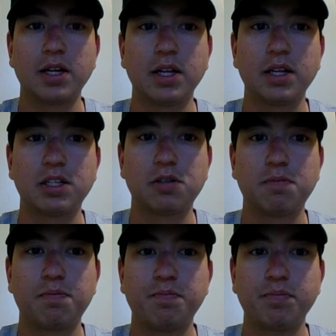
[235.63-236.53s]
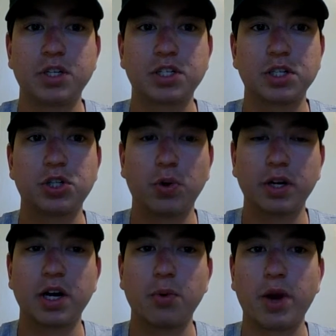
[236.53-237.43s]
It's just a
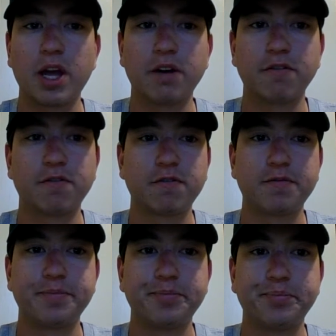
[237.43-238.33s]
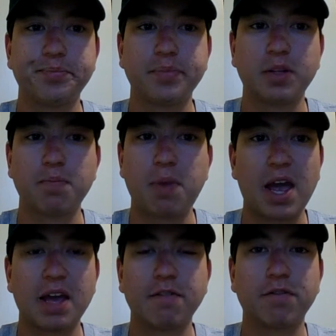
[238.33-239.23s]
shortcut way of
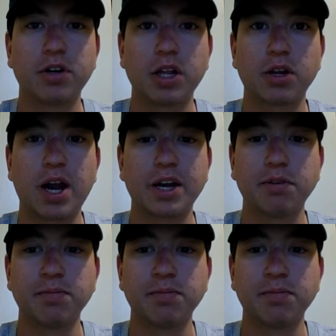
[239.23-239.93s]
paying for another item.